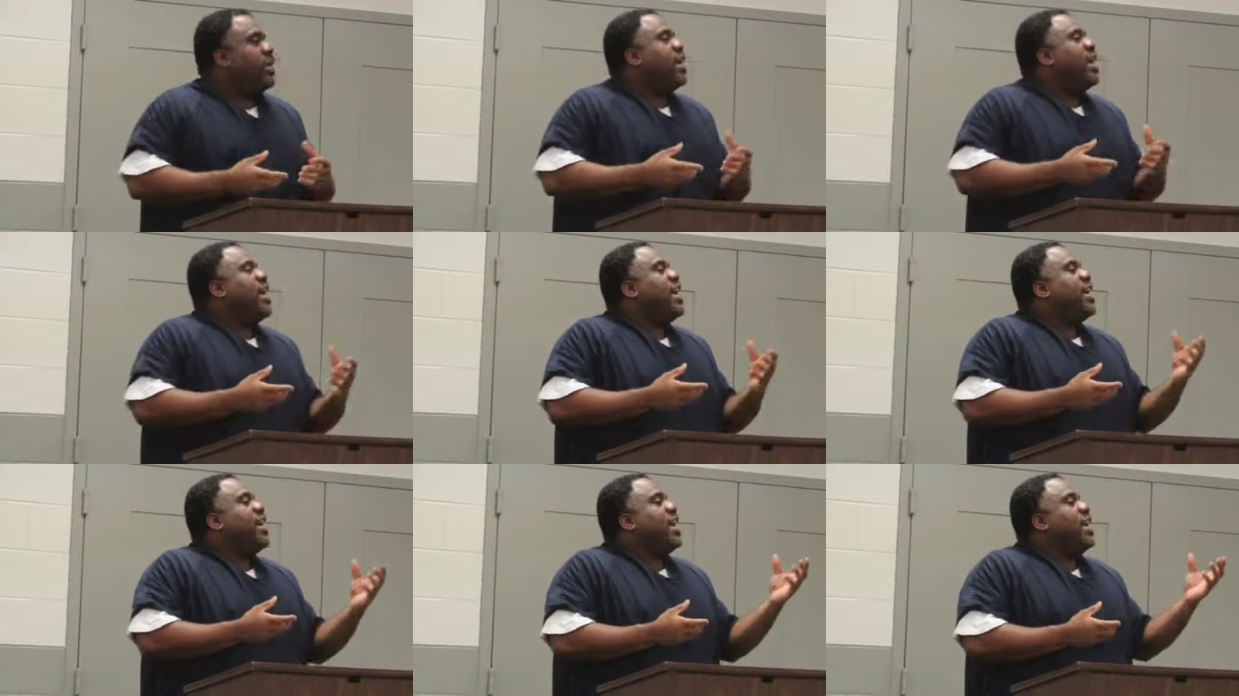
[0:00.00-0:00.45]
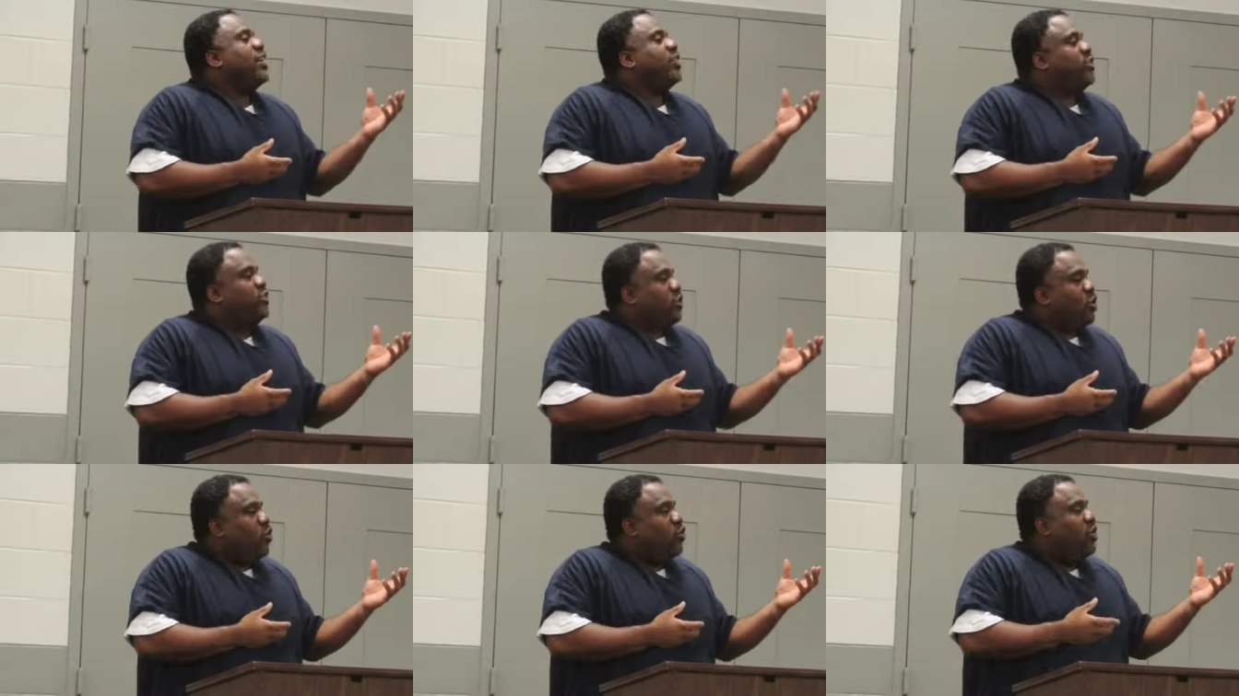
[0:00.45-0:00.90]
I got a
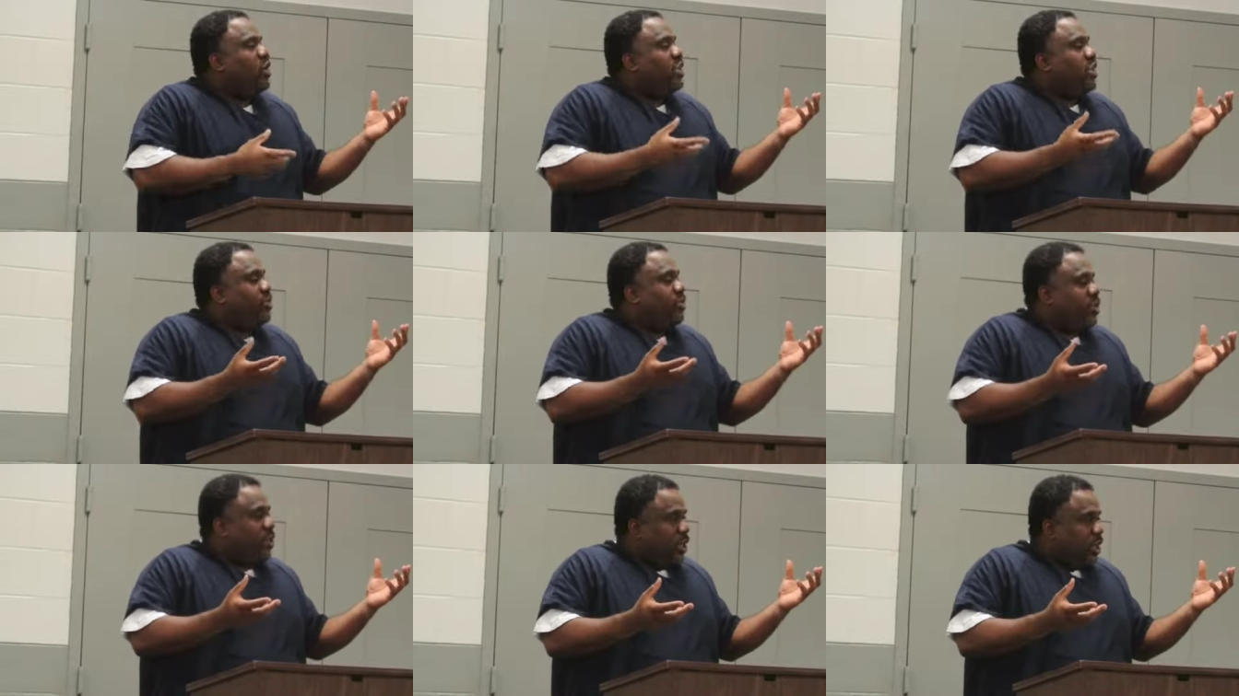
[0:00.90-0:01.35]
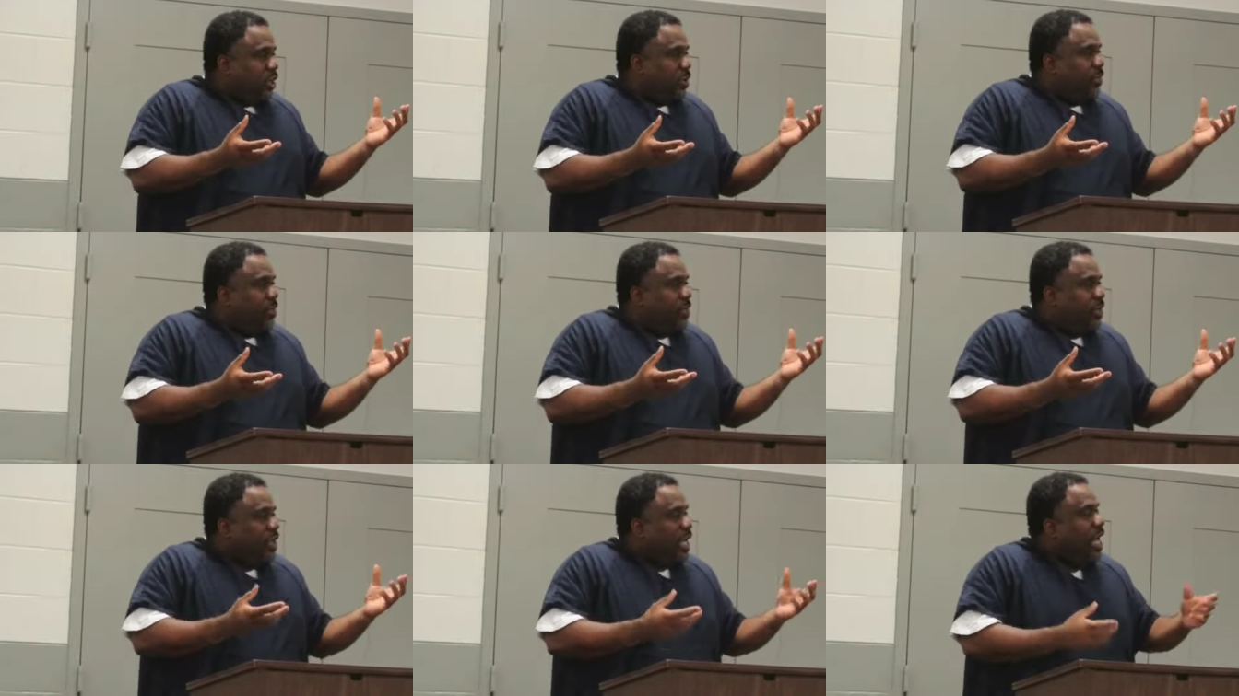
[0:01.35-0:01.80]
soda and some
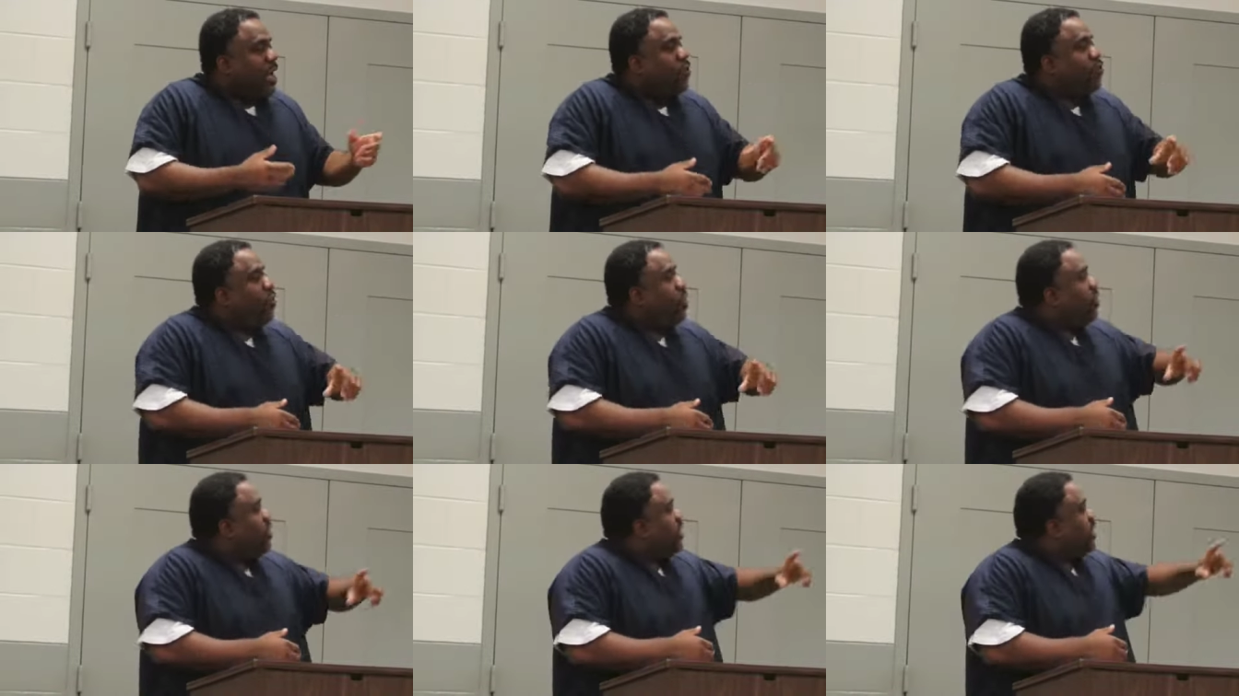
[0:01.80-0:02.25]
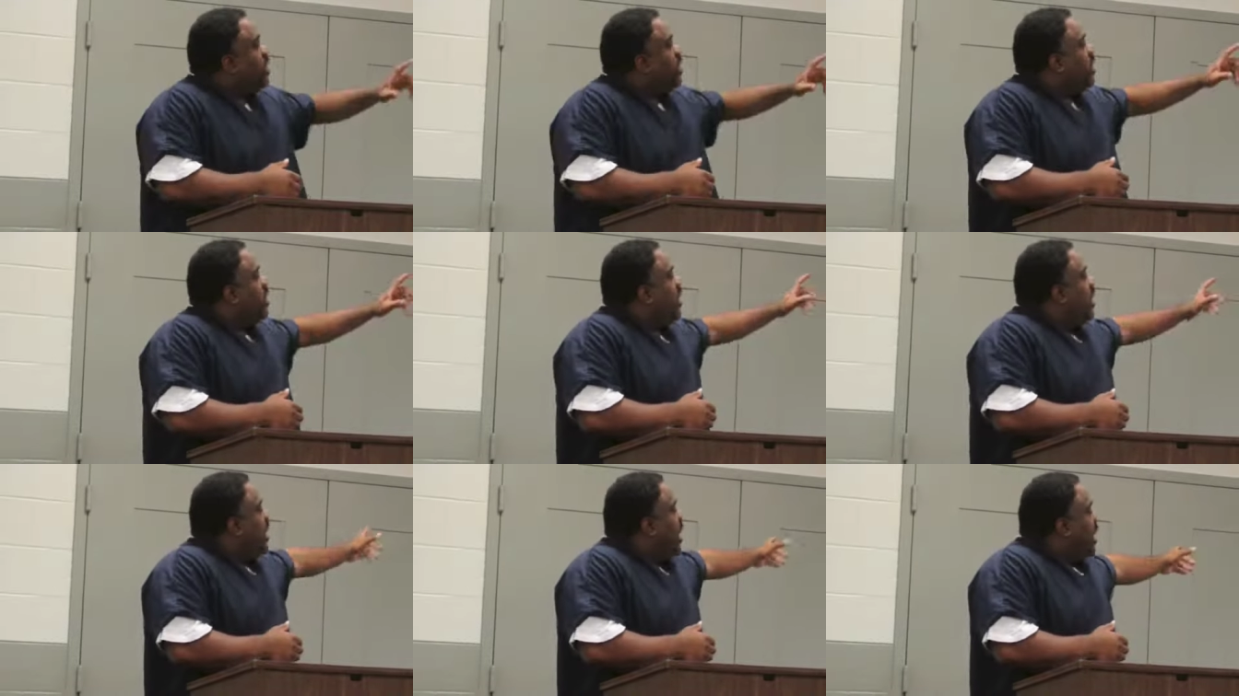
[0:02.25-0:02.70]
chips. I get
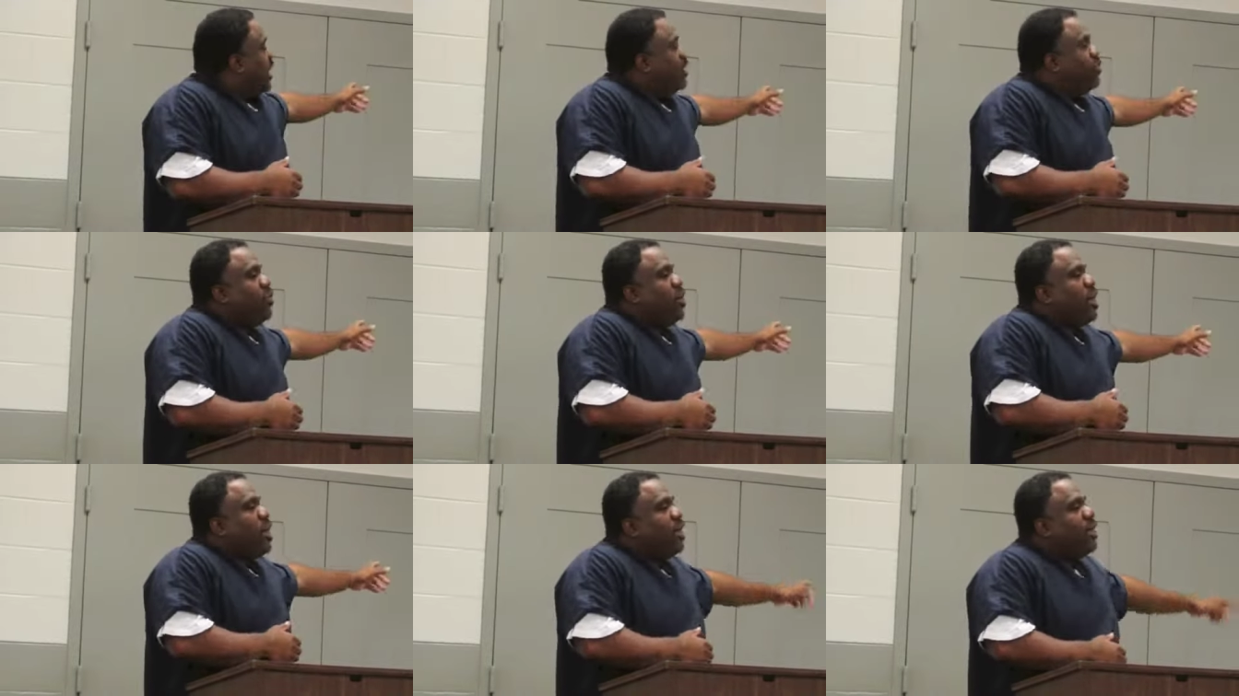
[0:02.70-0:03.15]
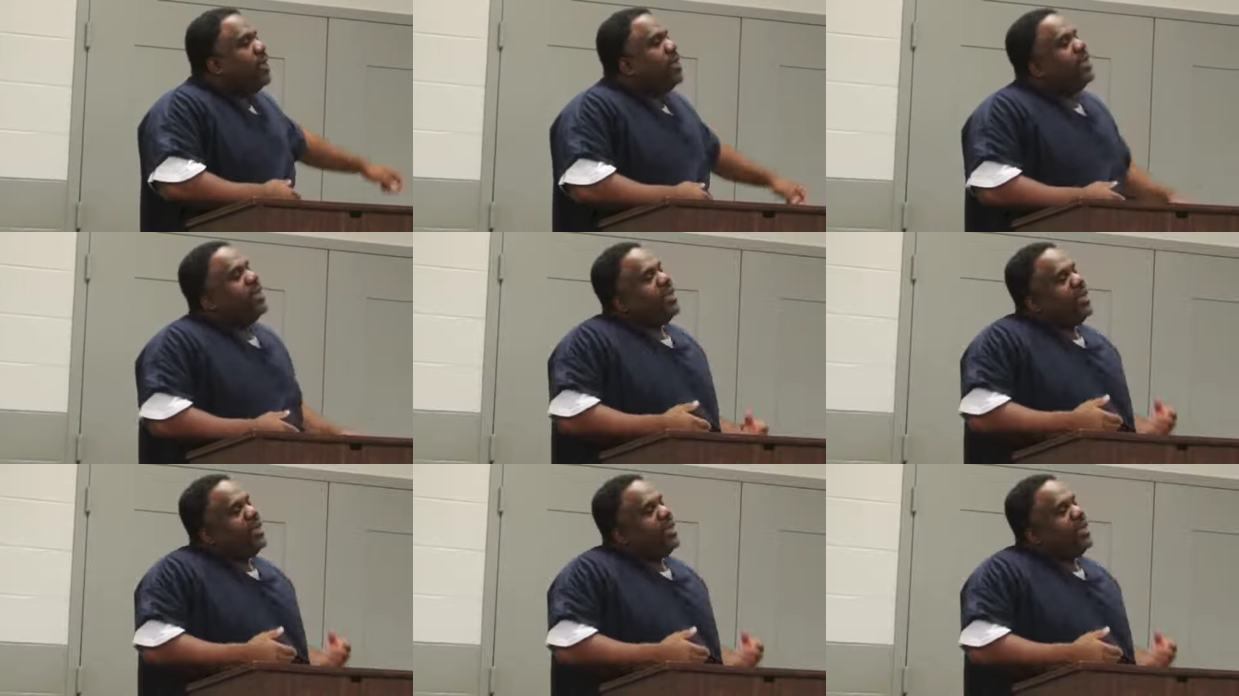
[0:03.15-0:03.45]
to the next block,